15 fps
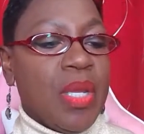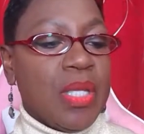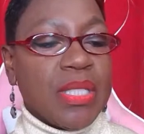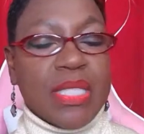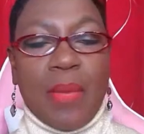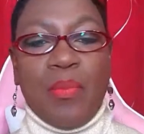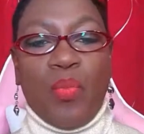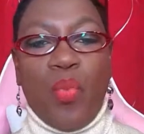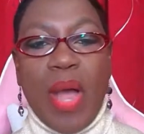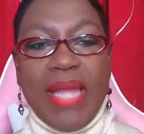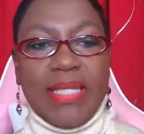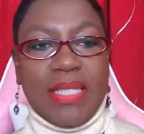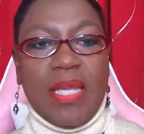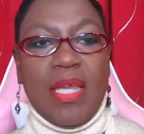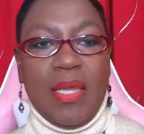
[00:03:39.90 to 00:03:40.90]
some
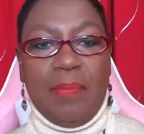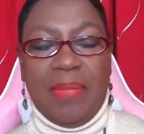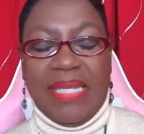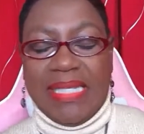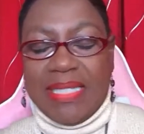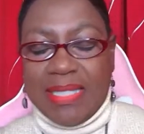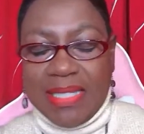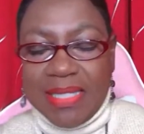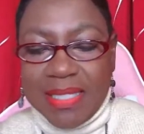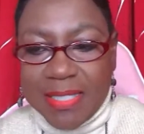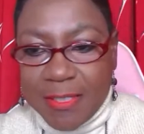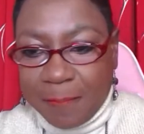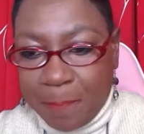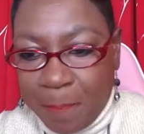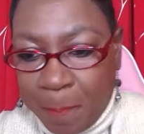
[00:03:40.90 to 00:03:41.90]
white pieces,
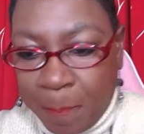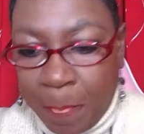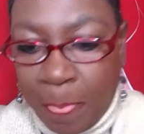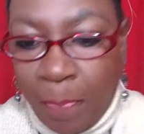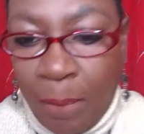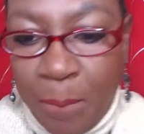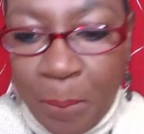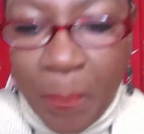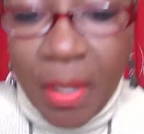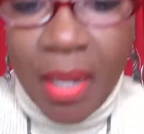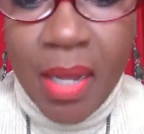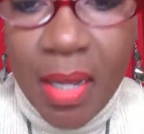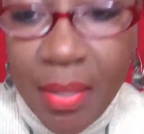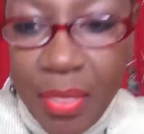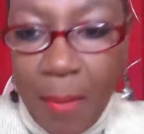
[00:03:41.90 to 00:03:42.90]

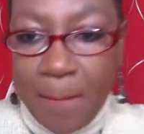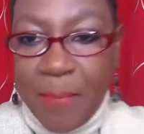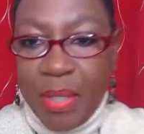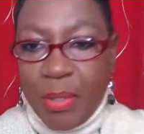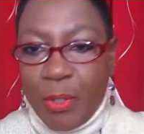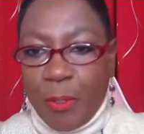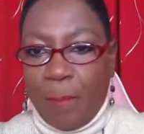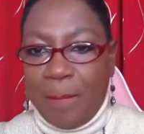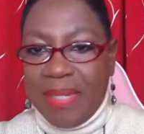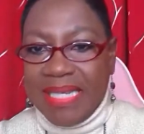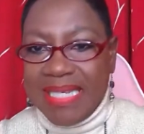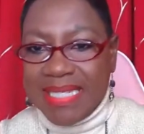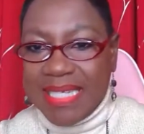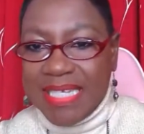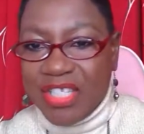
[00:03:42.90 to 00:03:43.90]
uh, the pearl
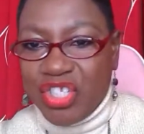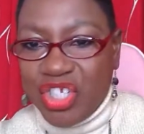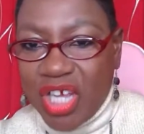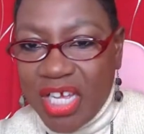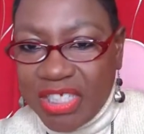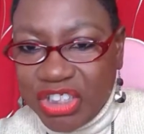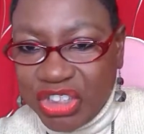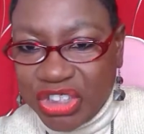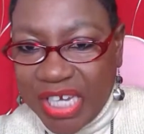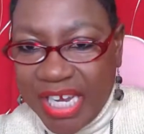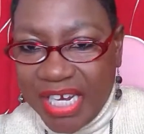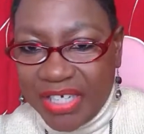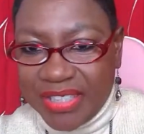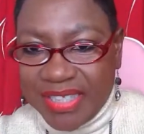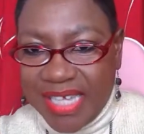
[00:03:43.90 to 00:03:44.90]
pieces just
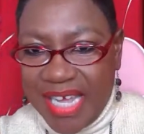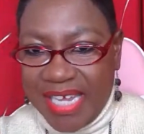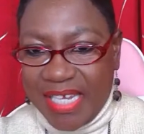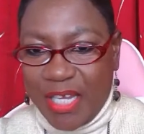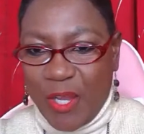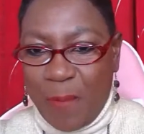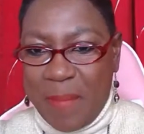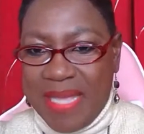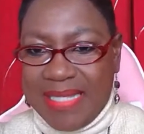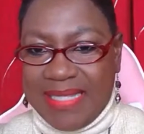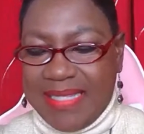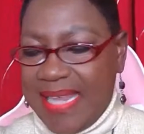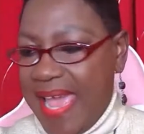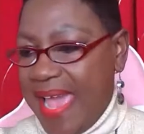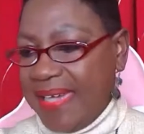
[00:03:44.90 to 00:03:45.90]
shared. Thank you, Miss
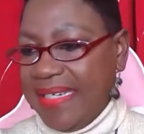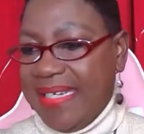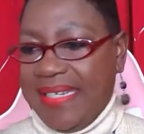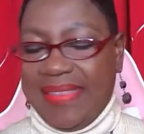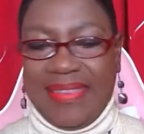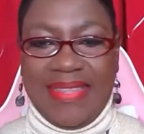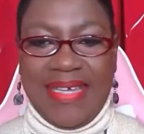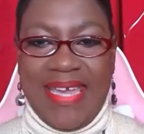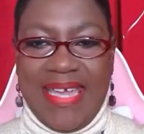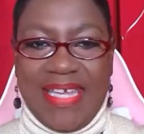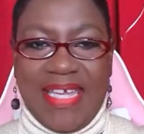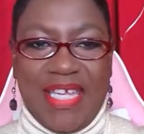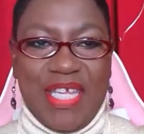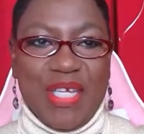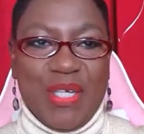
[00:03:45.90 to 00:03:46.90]
Natty.
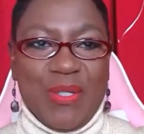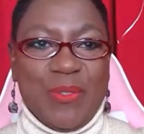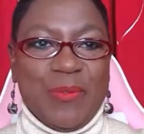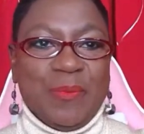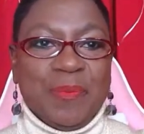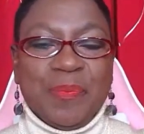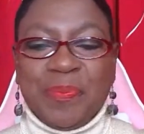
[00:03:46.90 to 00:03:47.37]
Thank you.